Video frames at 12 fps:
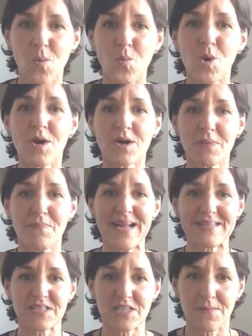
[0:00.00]
Work
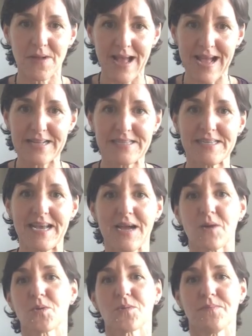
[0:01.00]
meant head
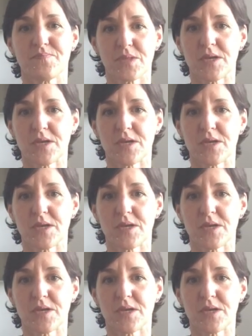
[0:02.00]
down,